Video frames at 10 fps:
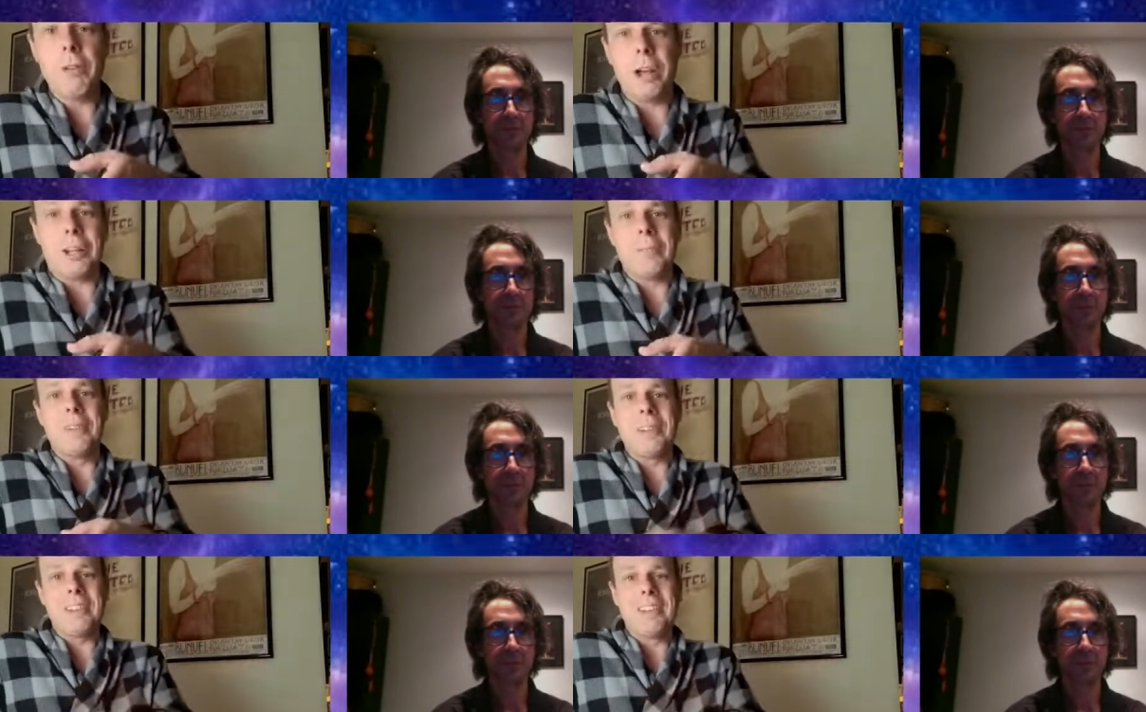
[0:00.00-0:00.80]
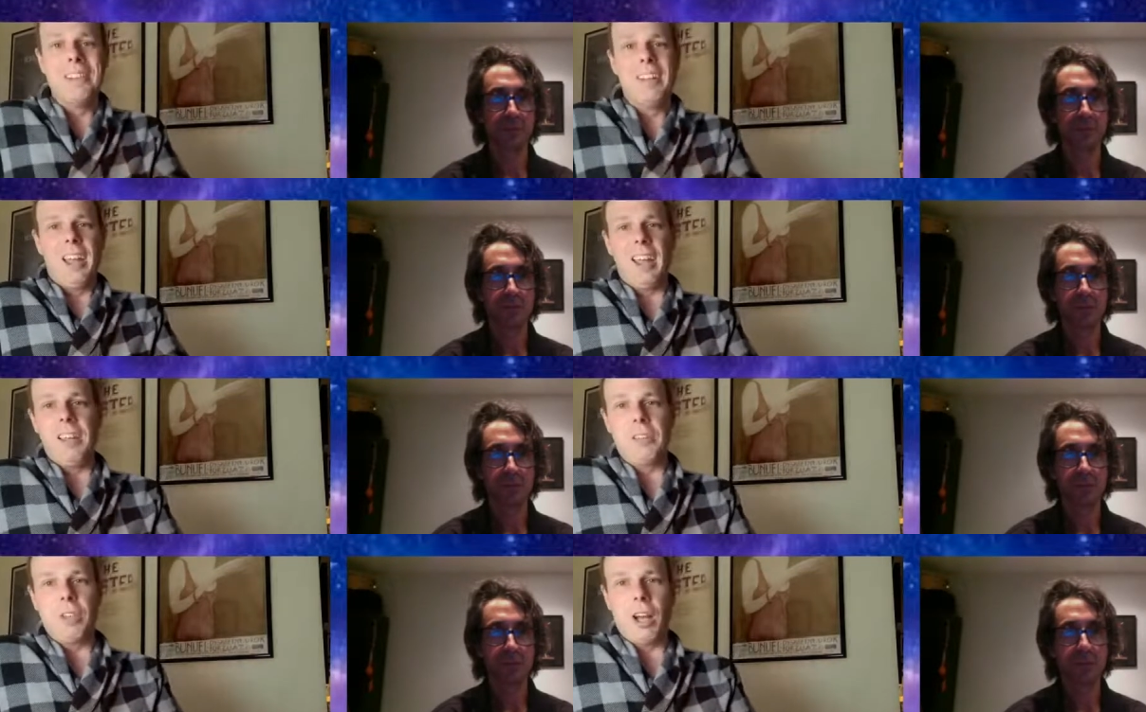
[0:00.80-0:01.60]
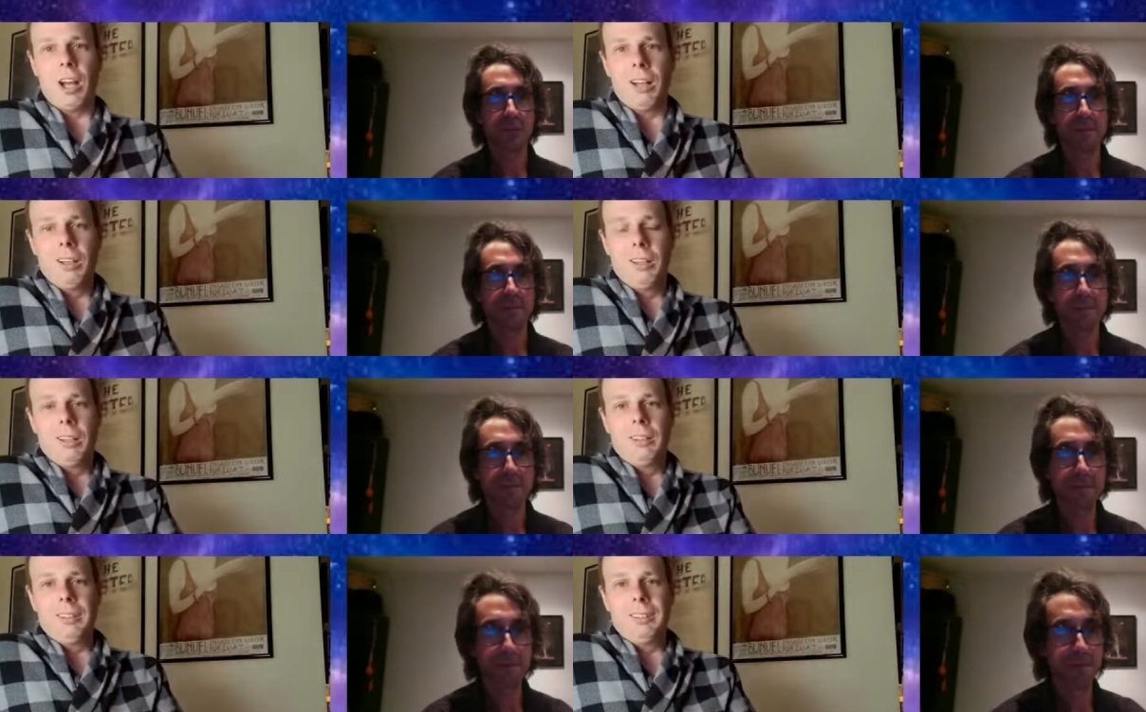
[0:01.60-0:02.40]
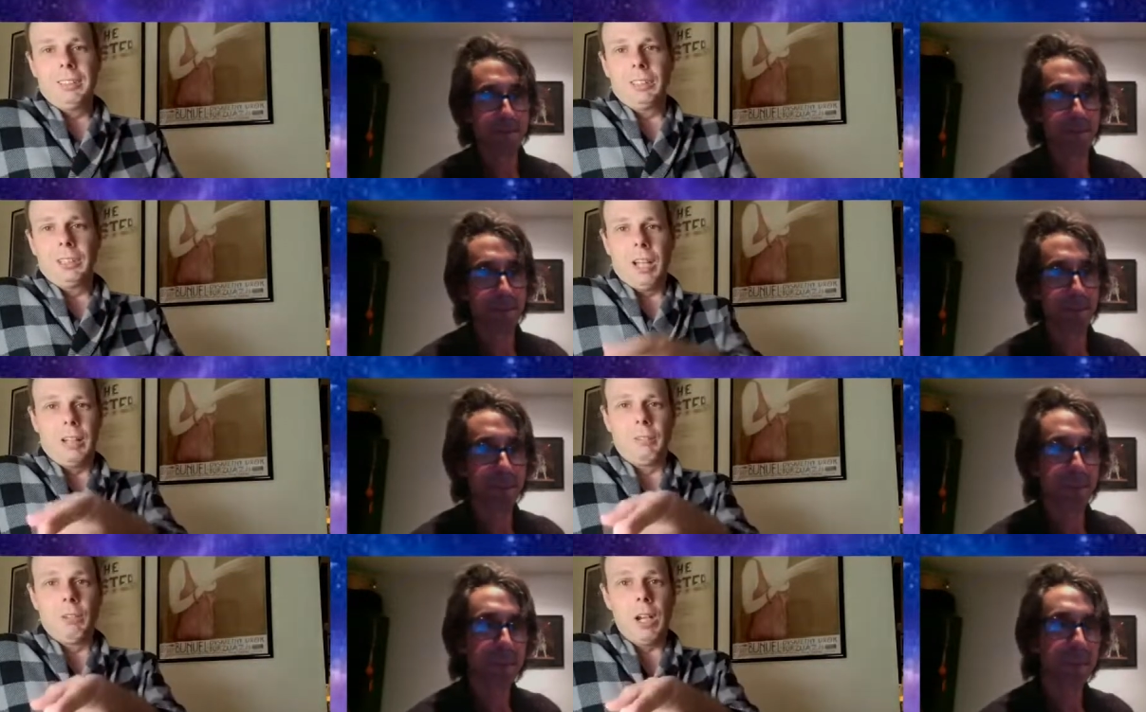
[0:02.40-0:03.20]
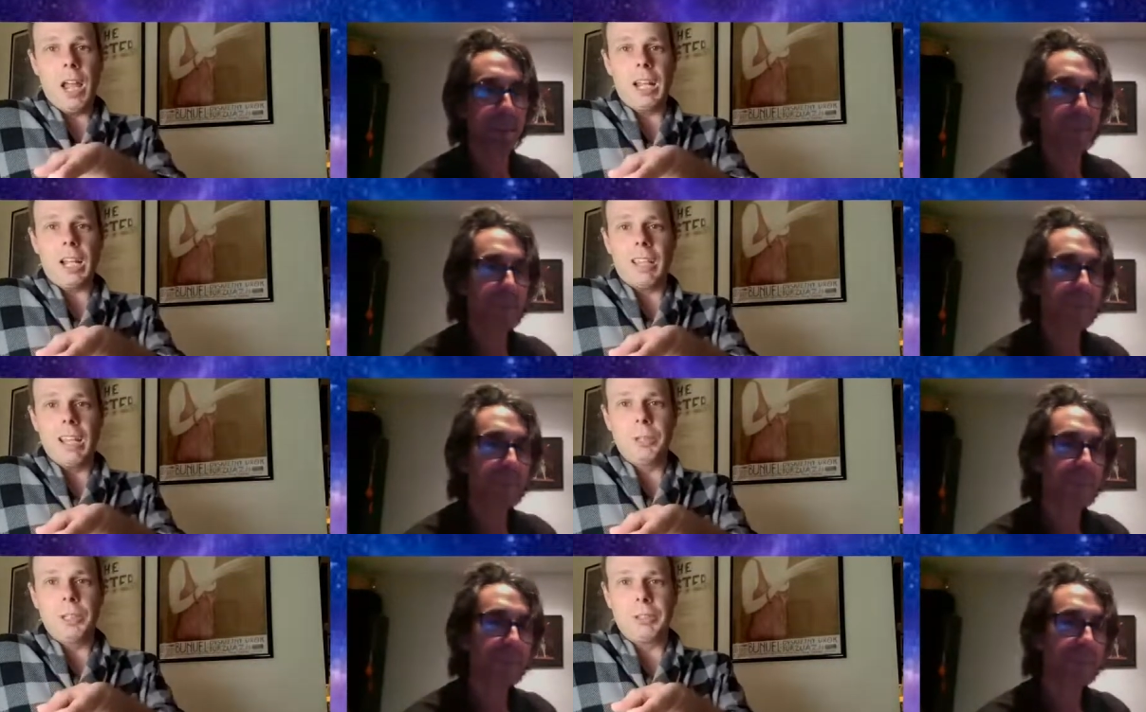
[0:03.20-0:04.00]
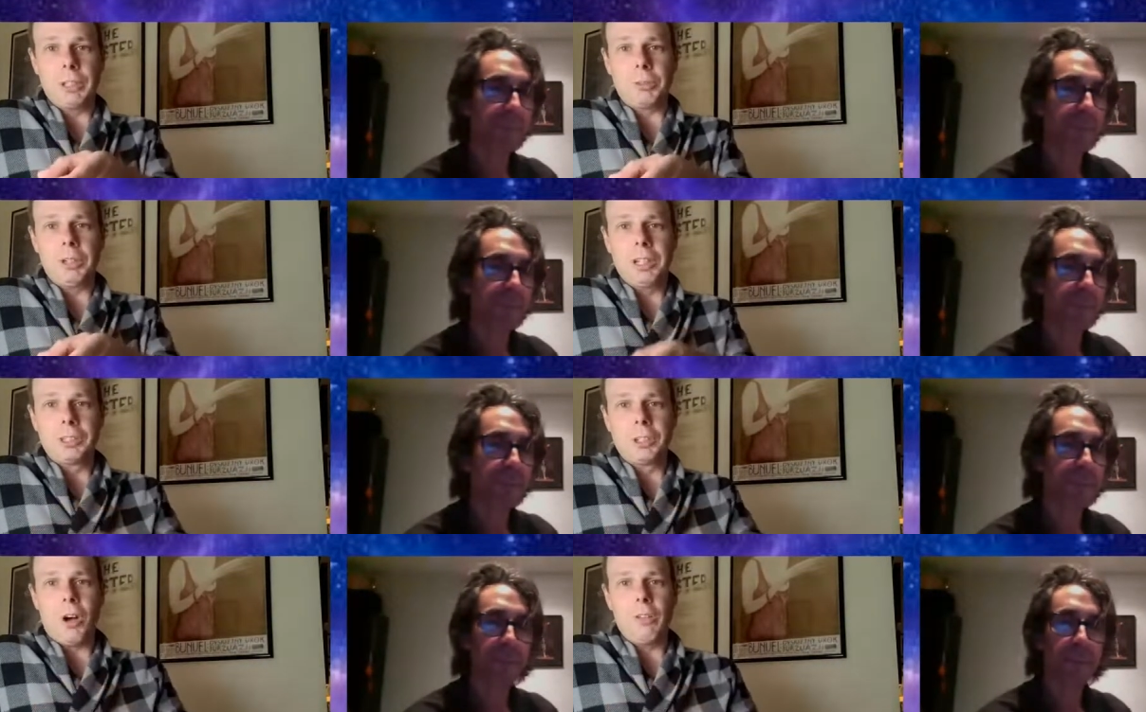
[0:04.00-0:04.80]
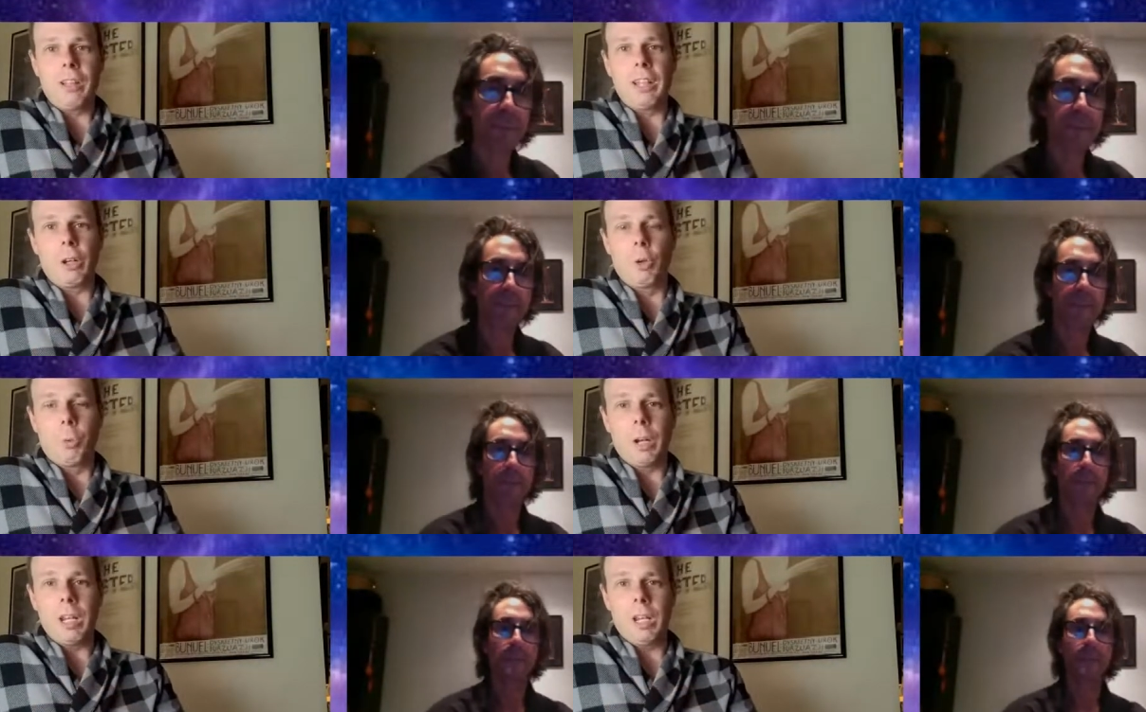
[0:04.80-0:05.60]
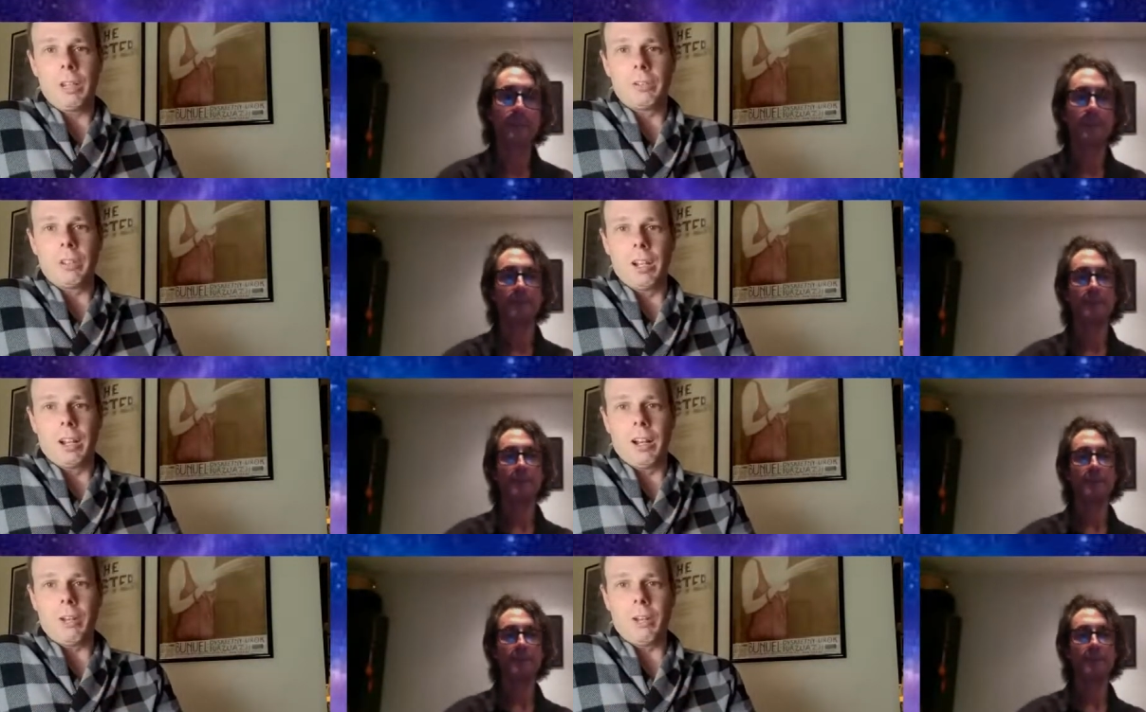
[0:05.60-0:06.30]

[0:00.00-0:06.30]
Speaker 1: recommended is uh, Renee. You got the image for this one? It's called The Linguini Incident. I